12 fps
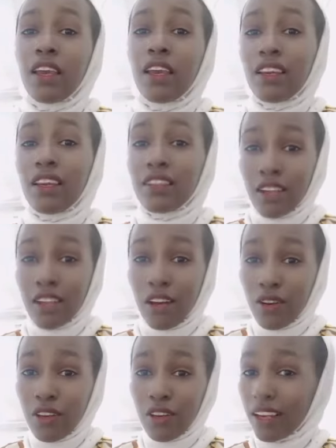and now
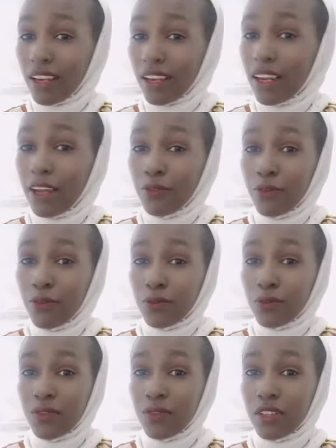here life was
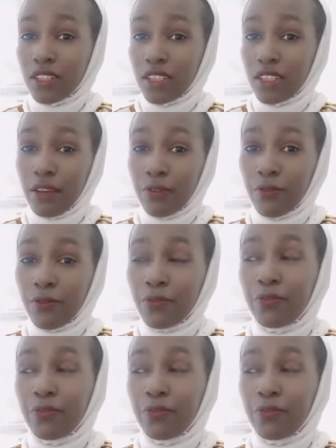very tough.